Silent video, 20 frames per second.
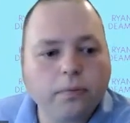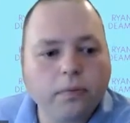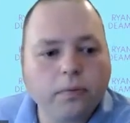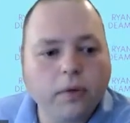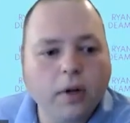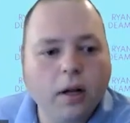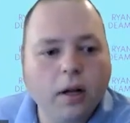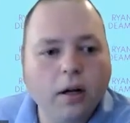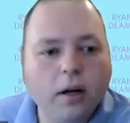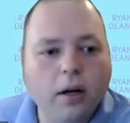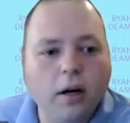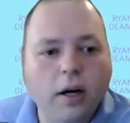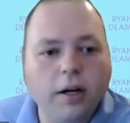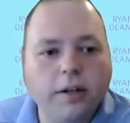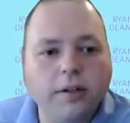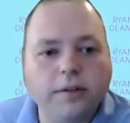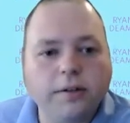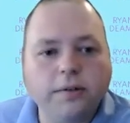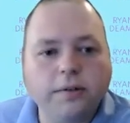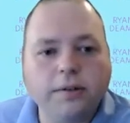Alright,
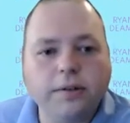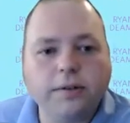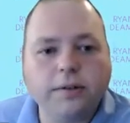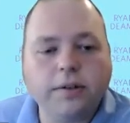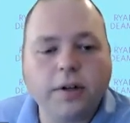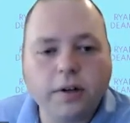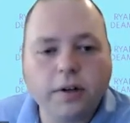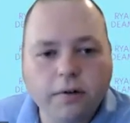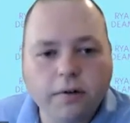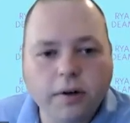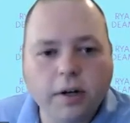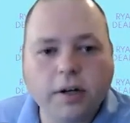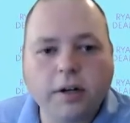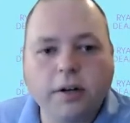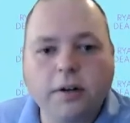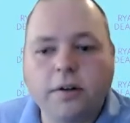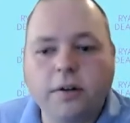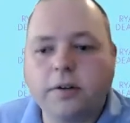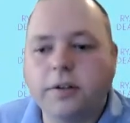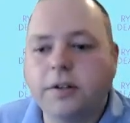so it's generating
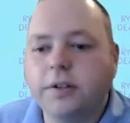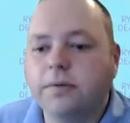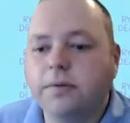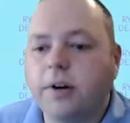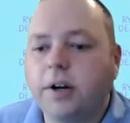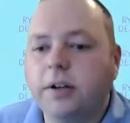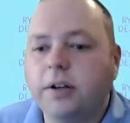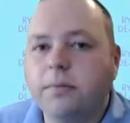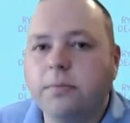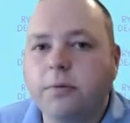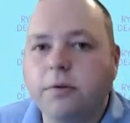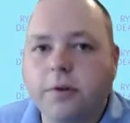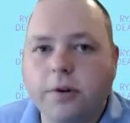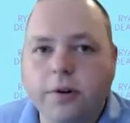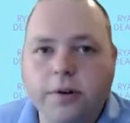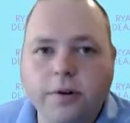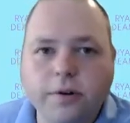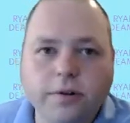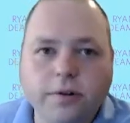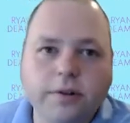all these random
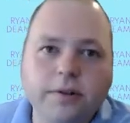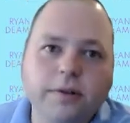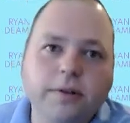orders,